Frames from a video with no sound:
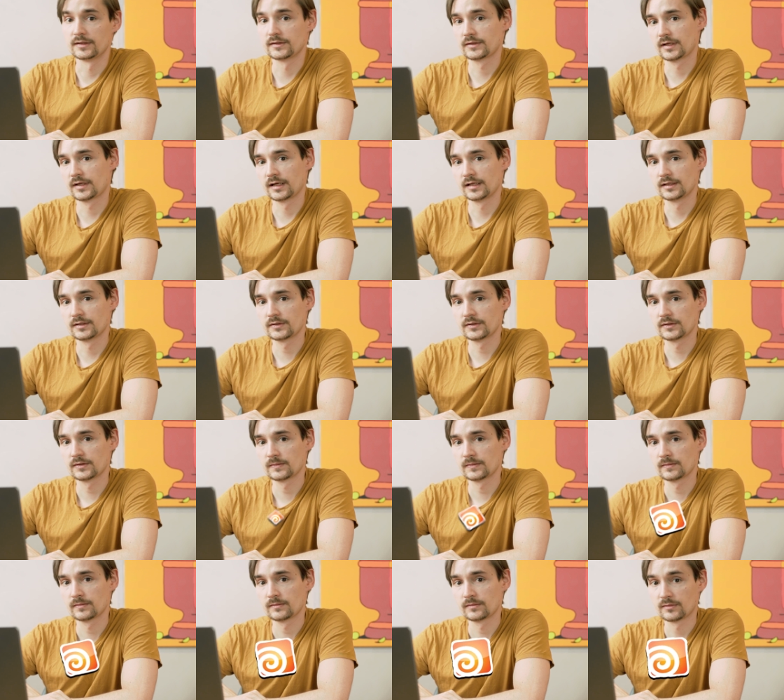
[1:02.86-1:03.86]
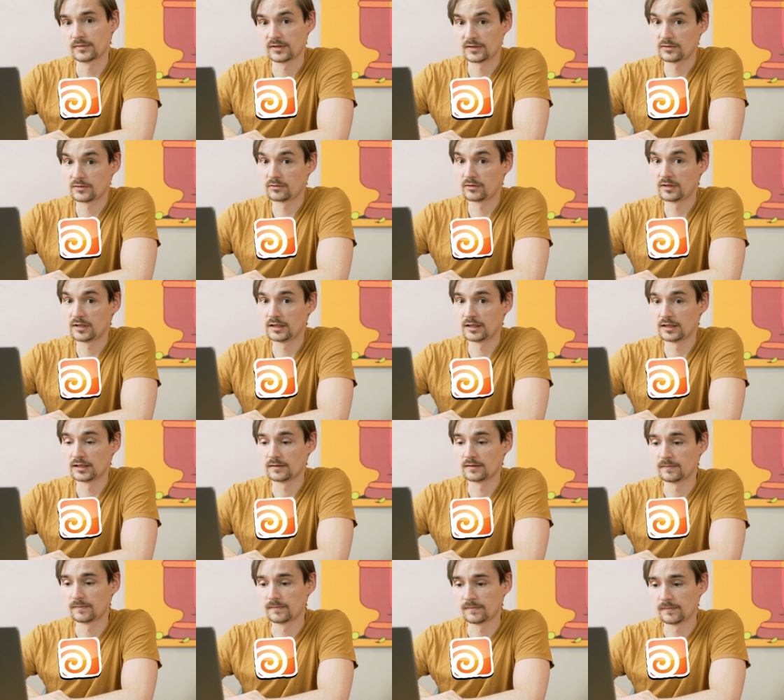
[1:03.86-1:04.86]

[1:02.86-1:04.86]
this case, it's Houdini.